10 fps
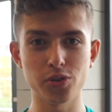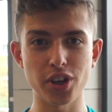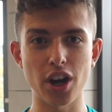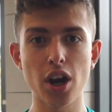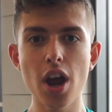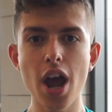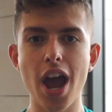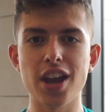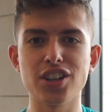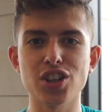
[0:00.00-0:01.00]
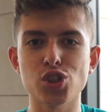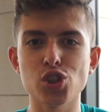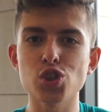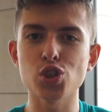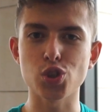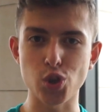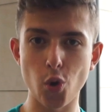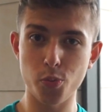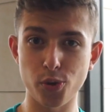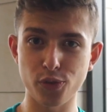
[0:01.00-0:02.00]
there, and it is
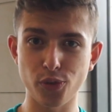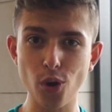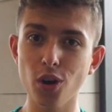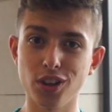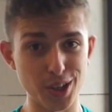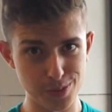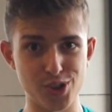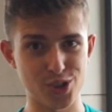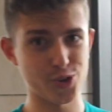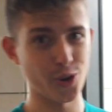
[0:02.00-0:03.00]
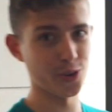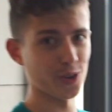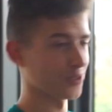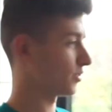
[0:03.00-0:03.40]
so beautiful. Let me just show you.